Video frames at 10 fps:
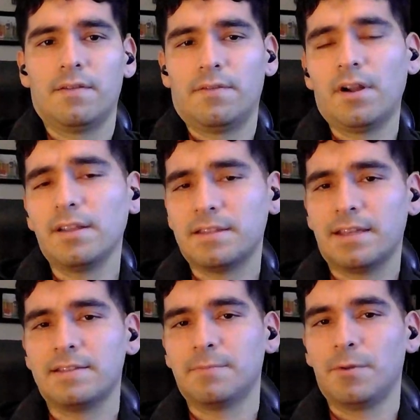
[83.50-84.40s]
For all
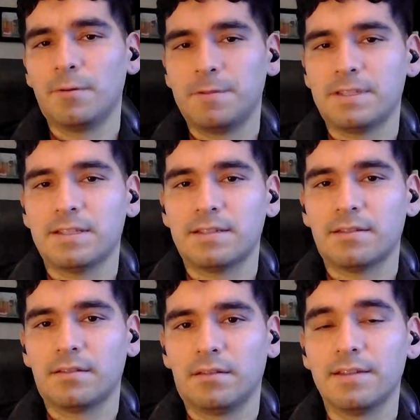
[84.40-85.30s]
intents and purposes,
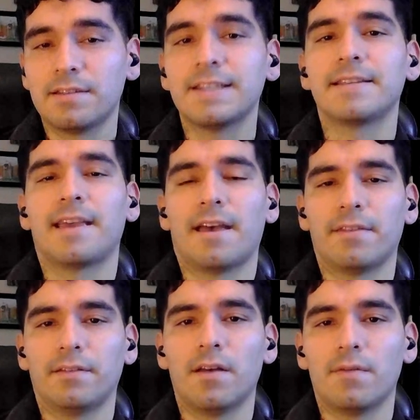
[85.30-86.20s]
this is a
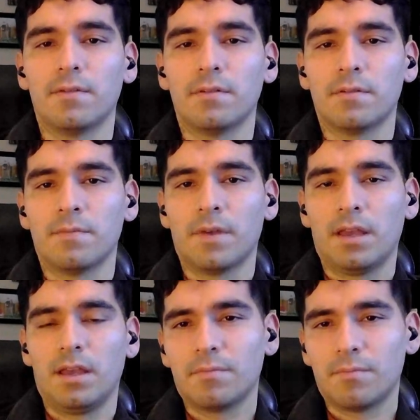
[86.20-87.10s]
Catholic novel.
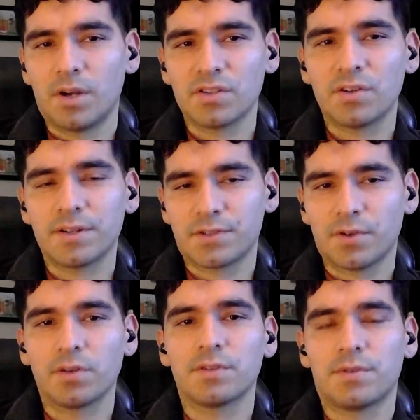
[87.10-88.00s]
Marchenoir
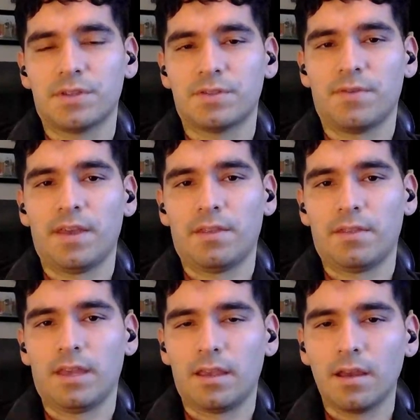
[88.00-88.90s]
struggles with his faith
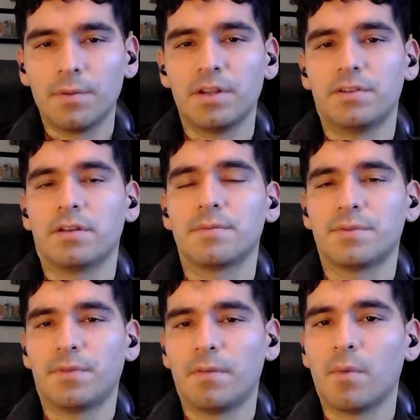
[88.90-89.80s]
and coming to terms
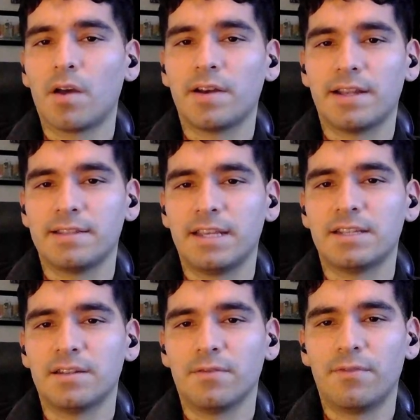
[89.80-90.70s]
with the
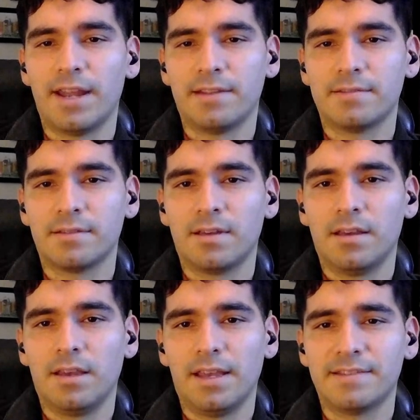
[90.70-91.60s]
modernization of France,
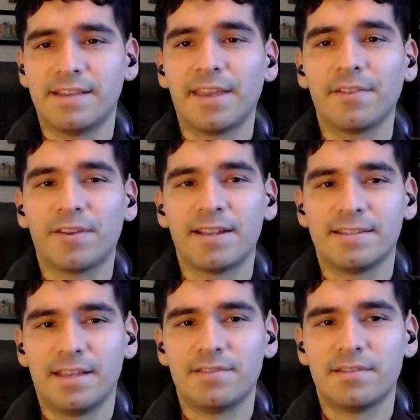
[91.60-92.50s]
its
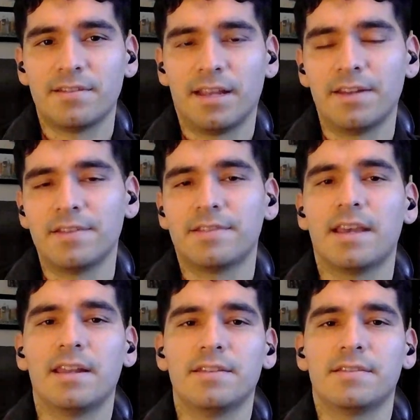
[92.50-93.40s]
secularization and
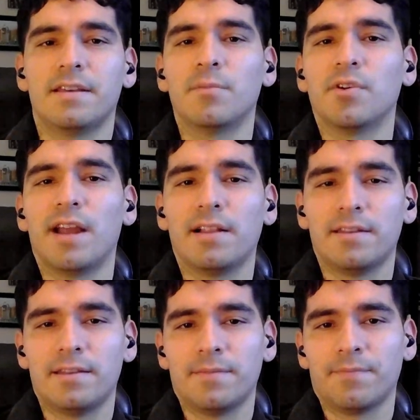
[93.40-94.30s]
descent into immorality.